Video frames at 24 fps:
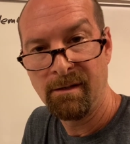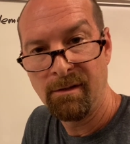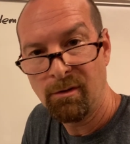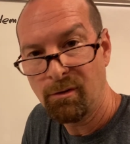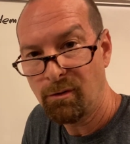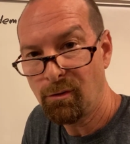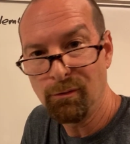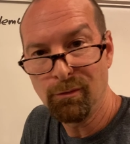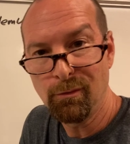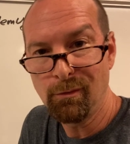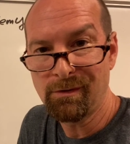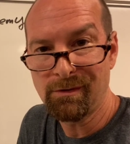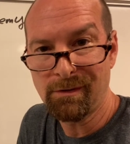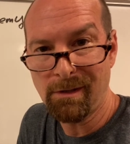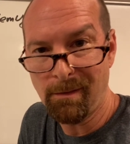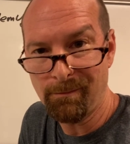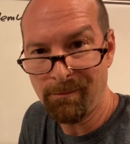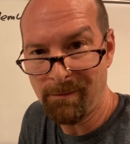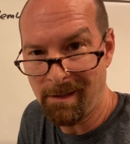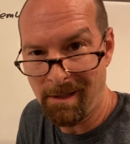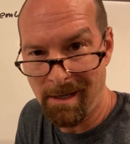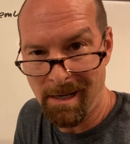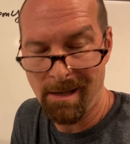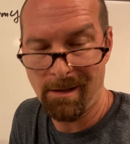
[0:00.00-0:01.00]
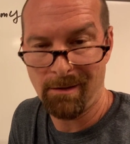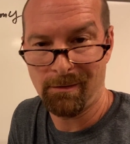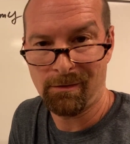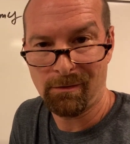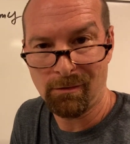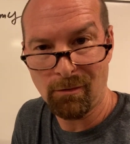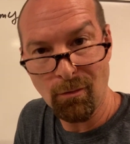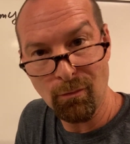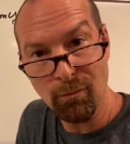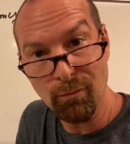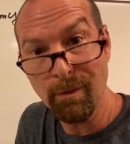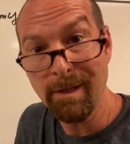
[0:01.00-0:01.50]
Go do something else.
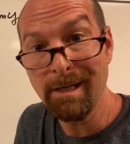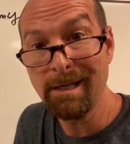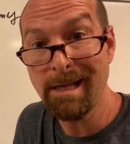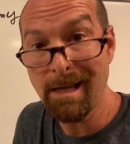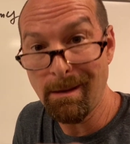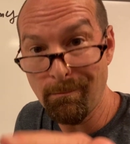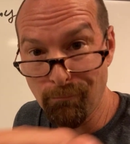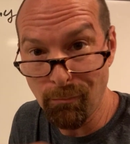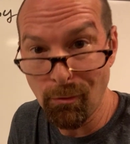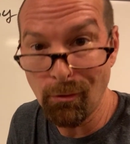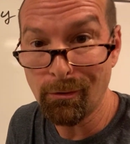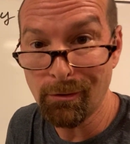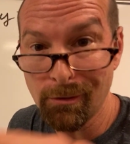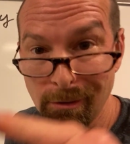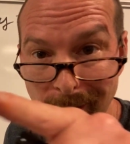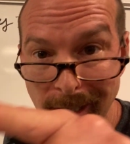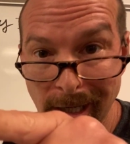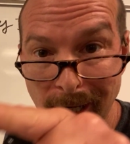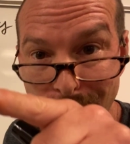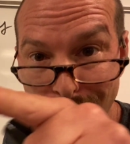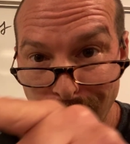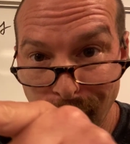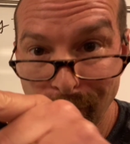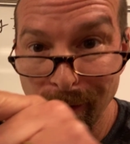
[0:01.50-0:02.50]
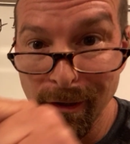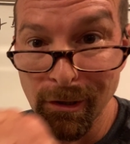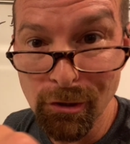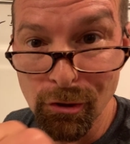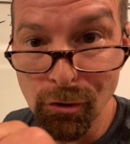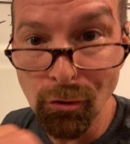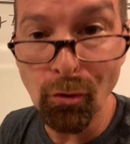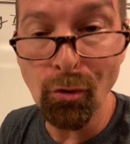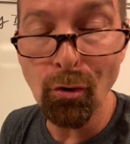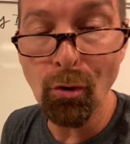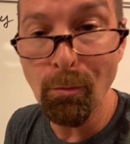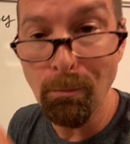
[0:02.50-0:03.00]
Go read that book. You got to finish
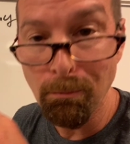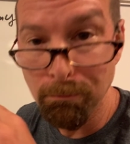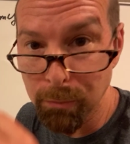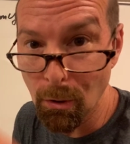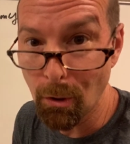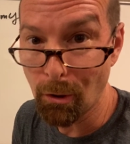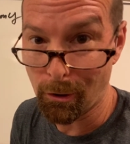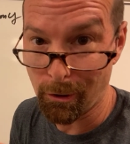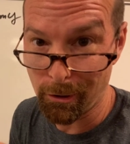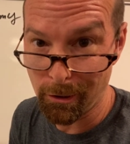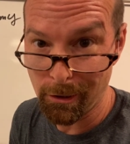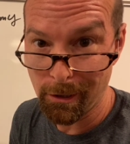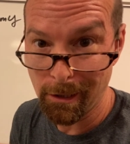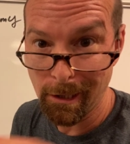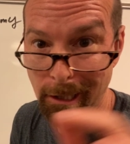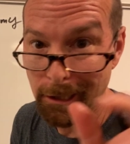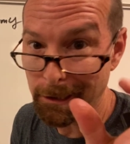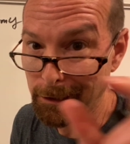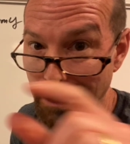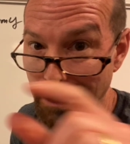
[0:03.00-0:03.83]
a whole book in